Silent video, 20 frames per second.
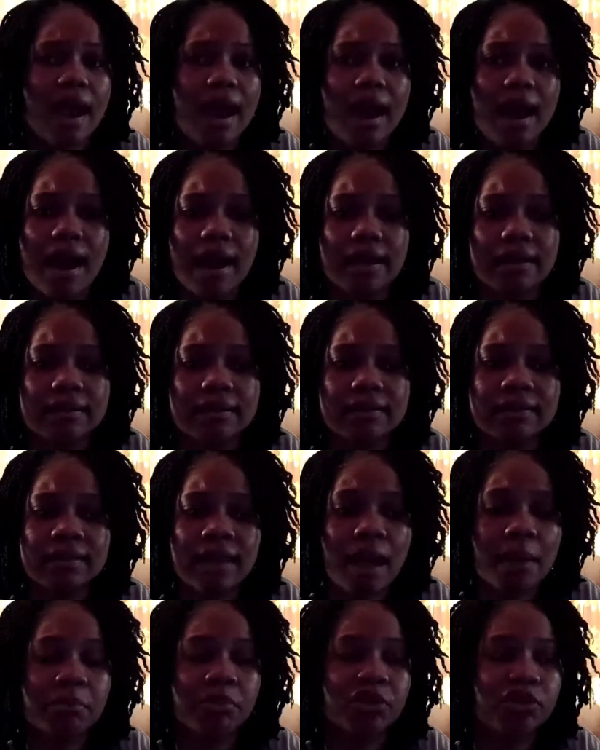And
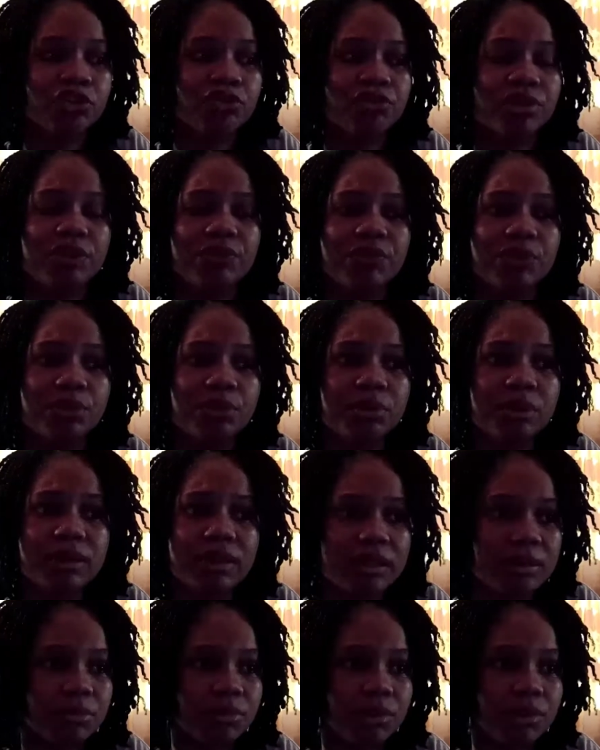I'm gonna review
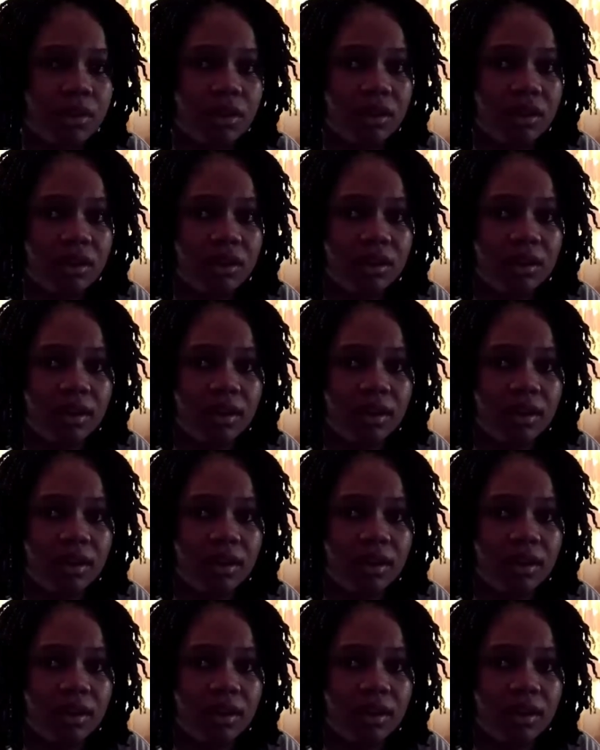this book